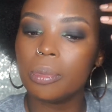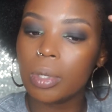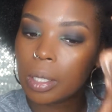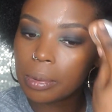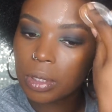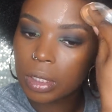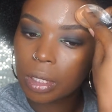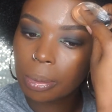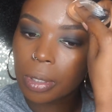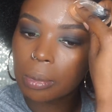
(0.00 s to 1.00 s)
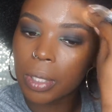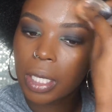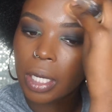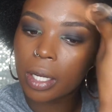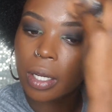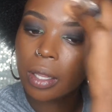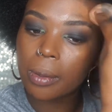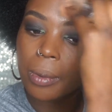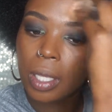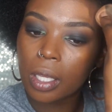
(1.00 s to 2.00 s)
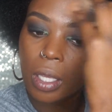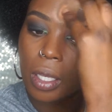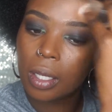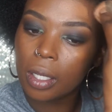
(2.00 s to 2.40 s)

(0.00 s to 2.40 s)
Probably should have pinned my hair out of the way.